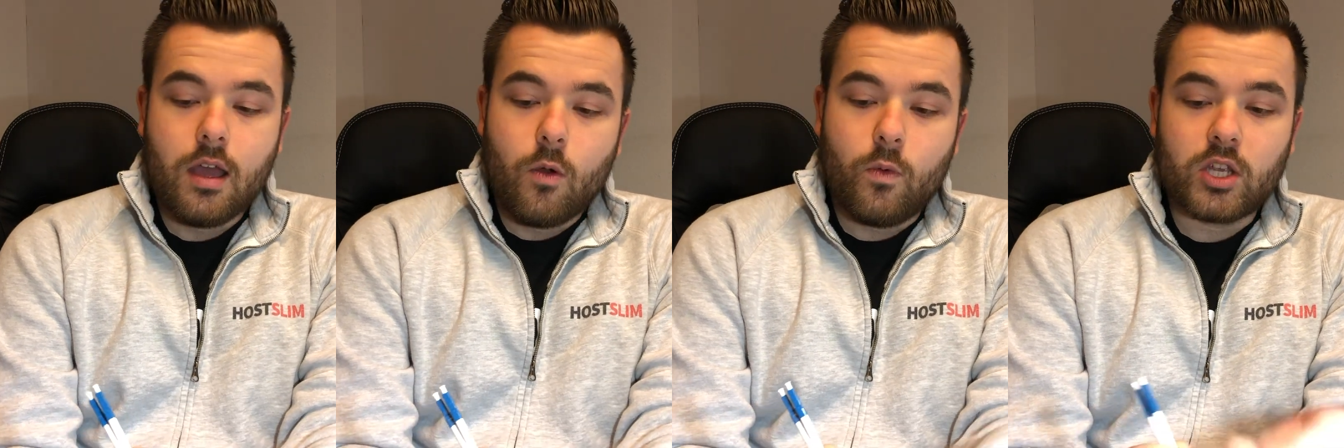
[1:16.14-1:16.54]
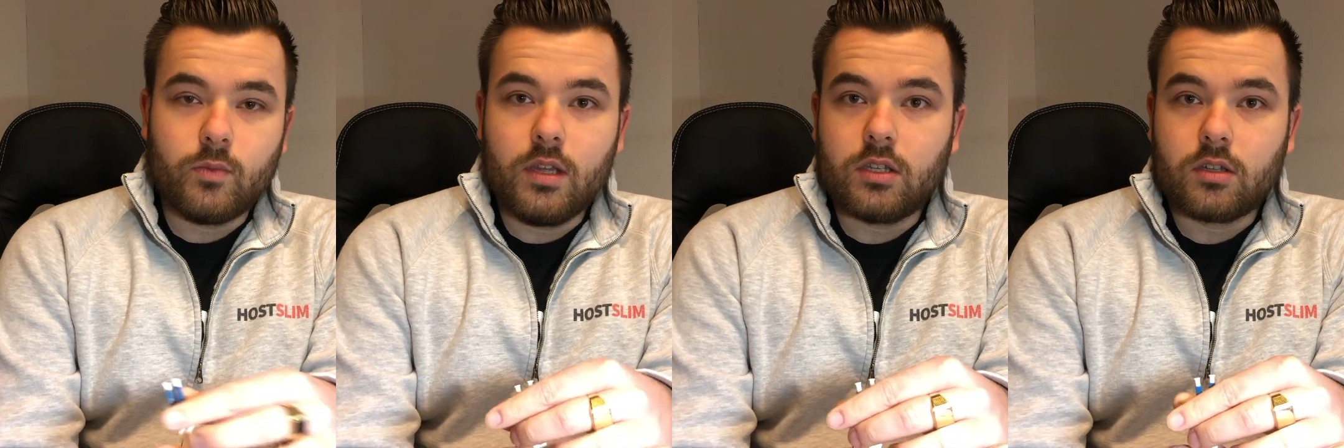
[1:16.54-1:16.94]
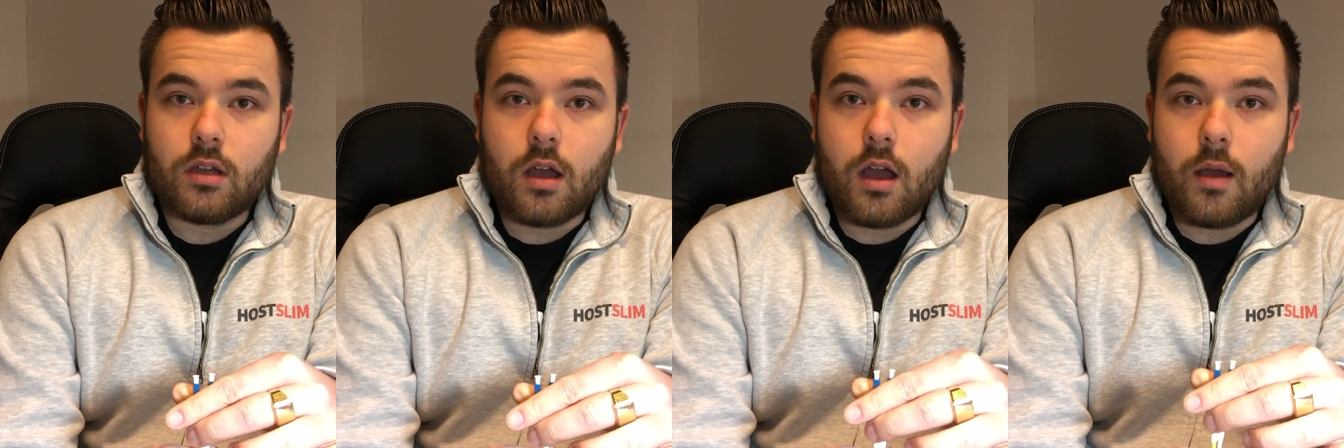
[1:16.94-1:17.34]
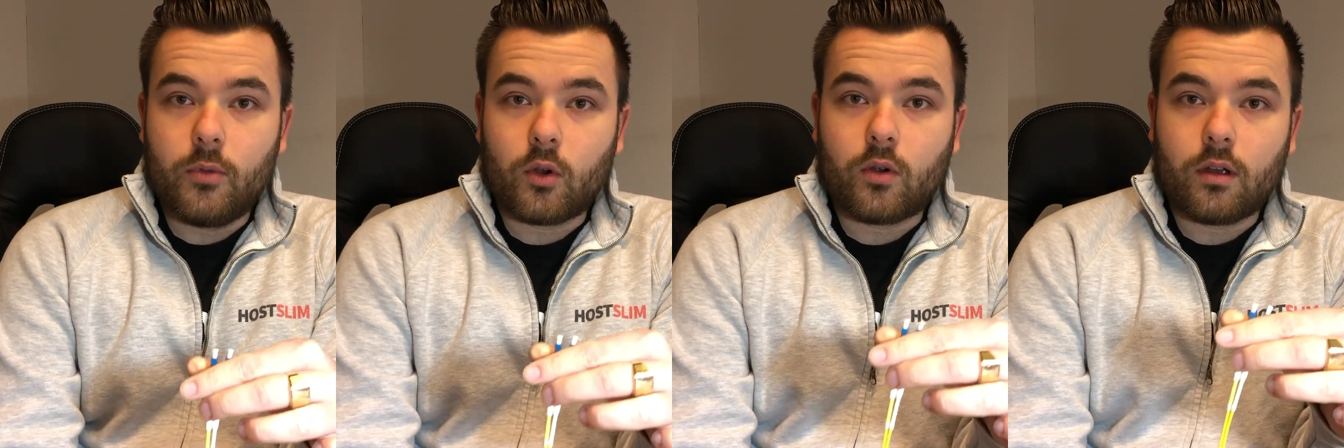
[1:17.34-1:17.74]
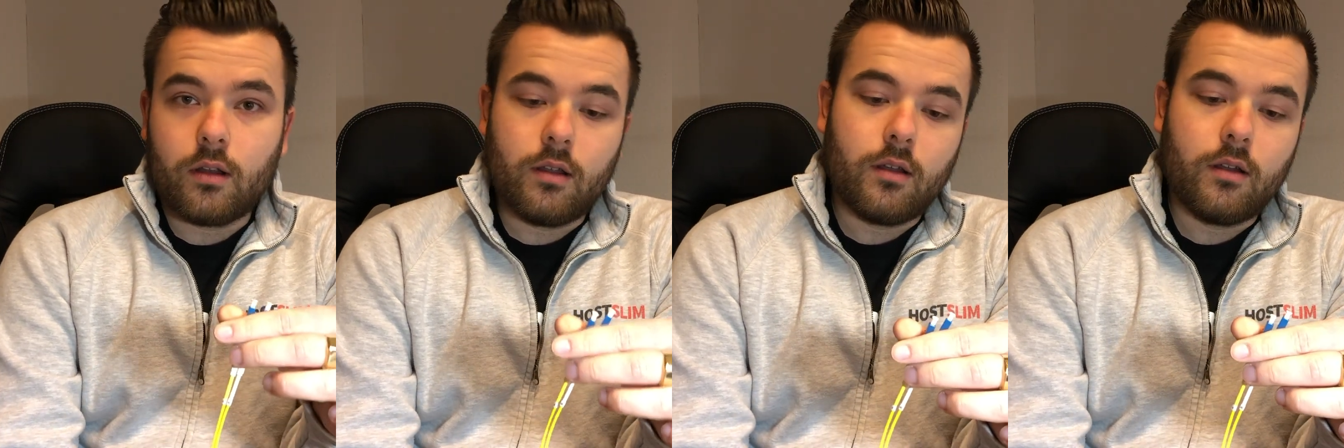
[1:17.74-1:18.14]
which means
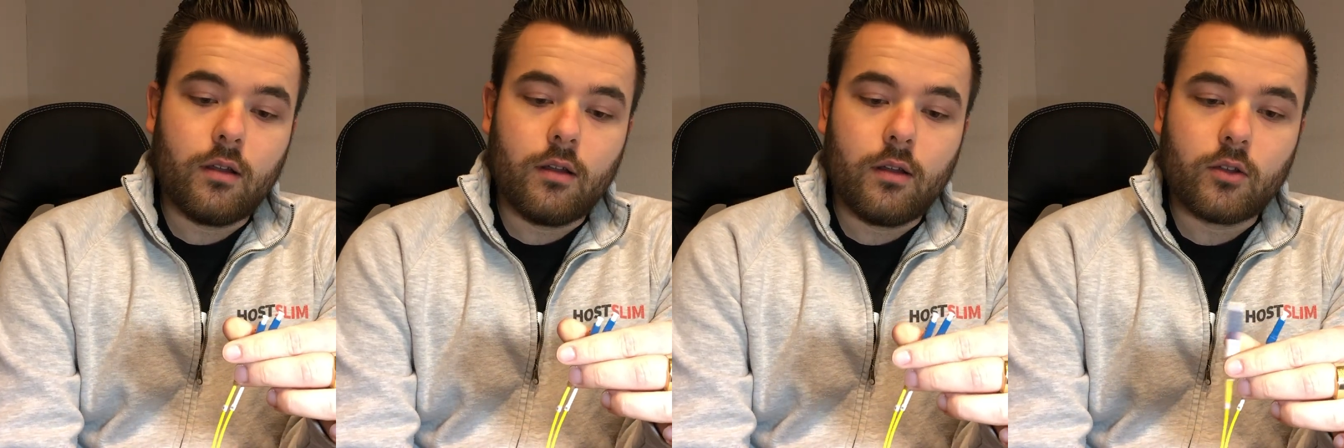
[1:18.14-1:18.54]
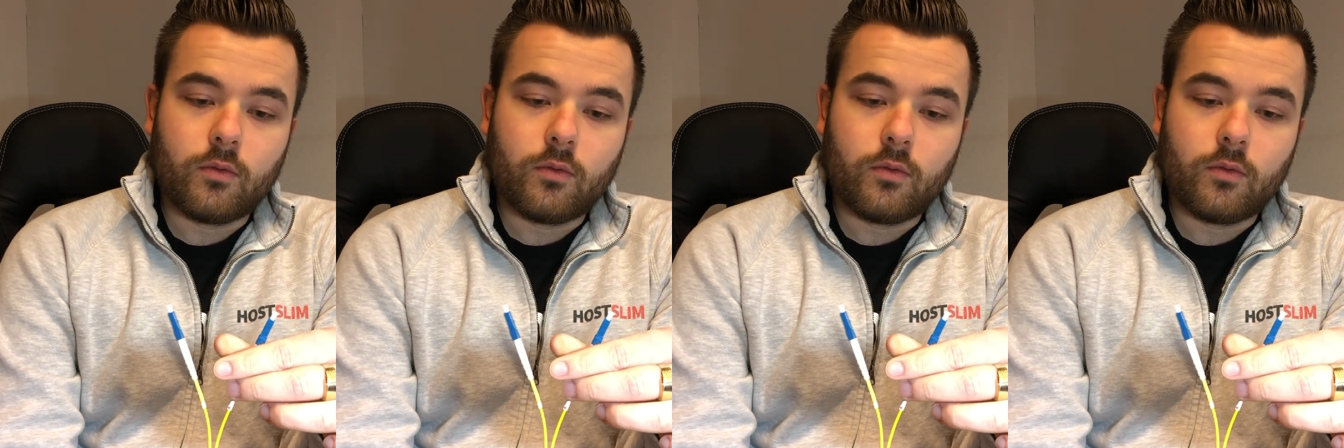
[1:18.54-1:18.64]
the